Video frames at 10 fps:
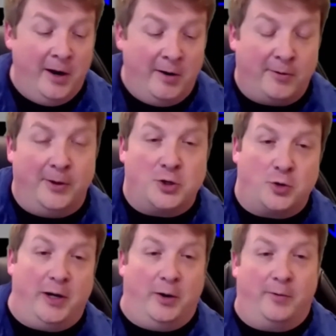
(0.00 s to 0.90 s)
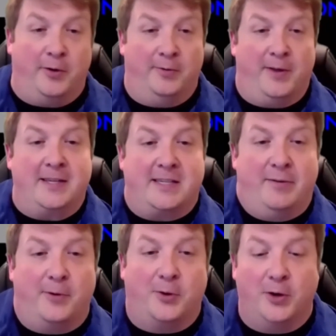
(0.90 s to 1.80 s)
the tree, or for Thanksgiving,
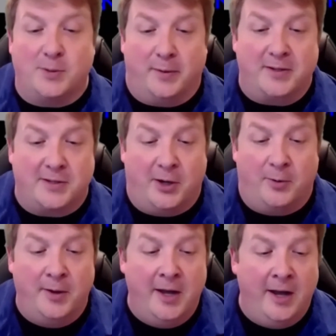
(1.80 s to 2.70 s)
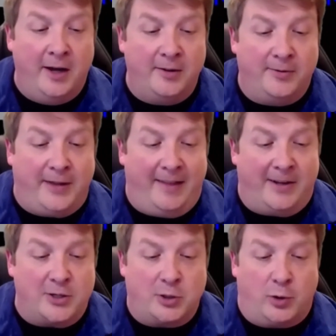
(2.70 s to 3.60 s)
for Christmas. So
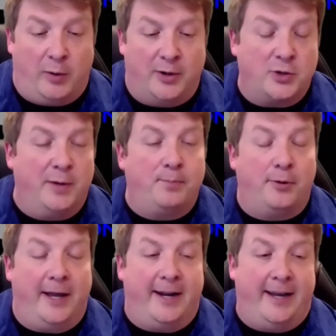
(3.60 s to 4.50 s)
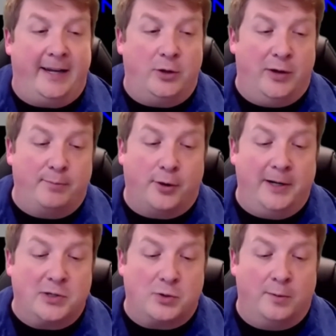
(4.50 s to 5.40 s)
that's just a great way. Just go ahead and plan ahead. Go ahead and
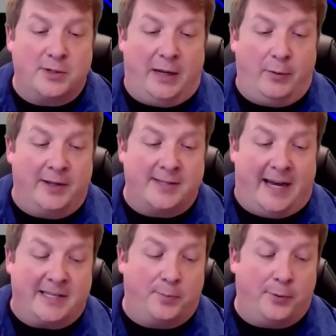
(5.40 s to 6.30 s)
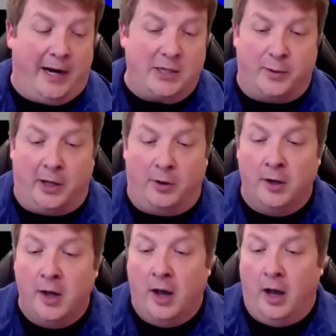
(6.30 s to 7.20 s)
brainstorm. So that way it's not a surprise when we go,
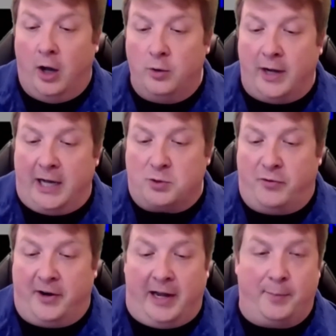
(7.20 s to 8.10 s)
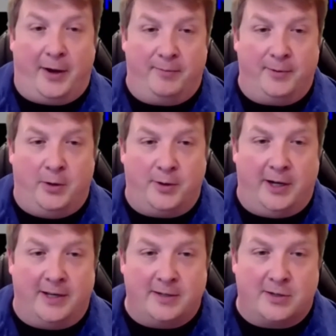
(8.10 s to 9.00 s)
oh gosh, we forgot about
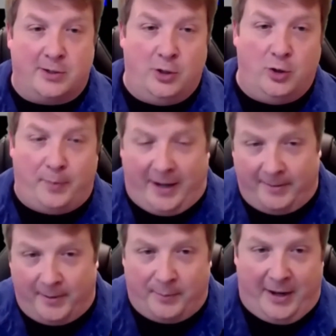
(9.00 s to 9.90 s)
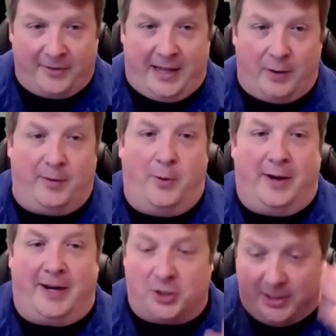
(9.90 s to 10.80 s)
cousin Sue about that. Oh my
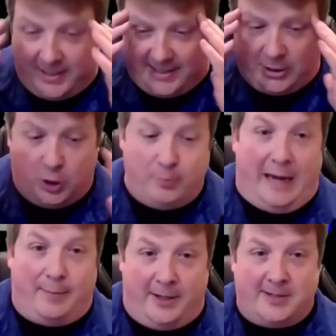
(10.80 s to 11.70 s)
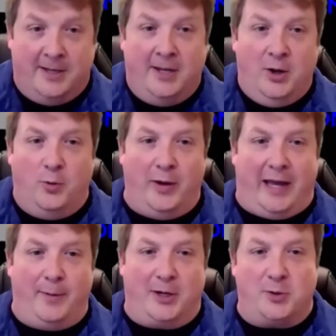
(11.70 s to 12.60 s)
gosh, she just had 2 babies. We got
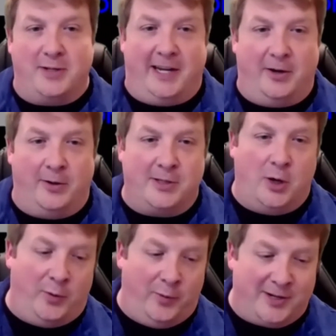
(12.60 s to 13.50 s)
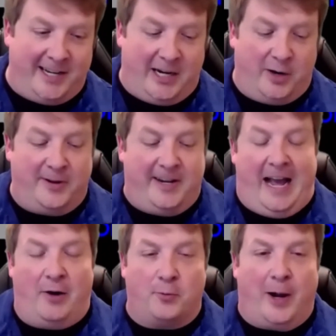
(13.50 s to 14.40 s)
to make sure we take care of those. No, we take care of it
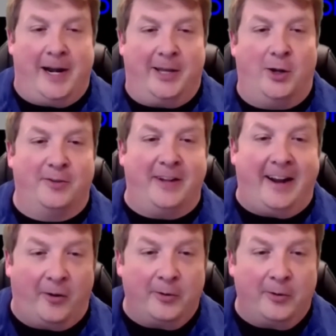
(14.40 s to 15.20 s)
now and writing it all down,